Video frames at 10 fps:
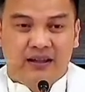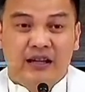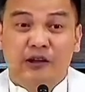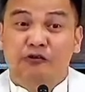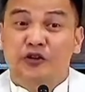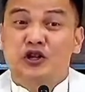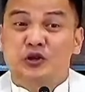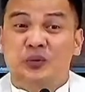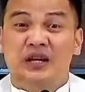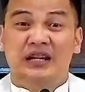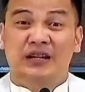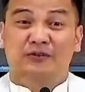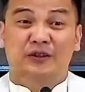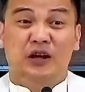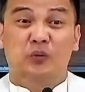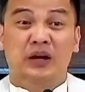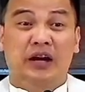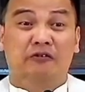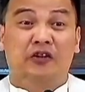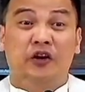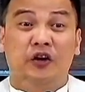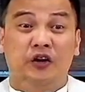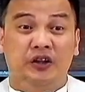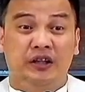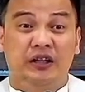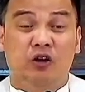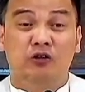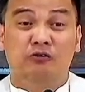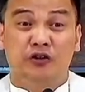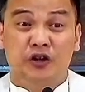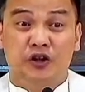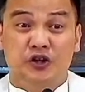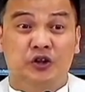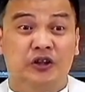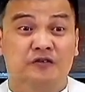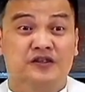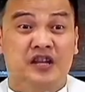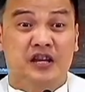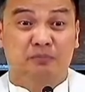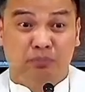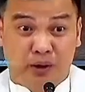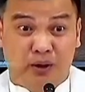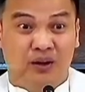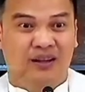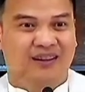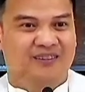in the first reading of today, we have heard the conversion of St. Paul.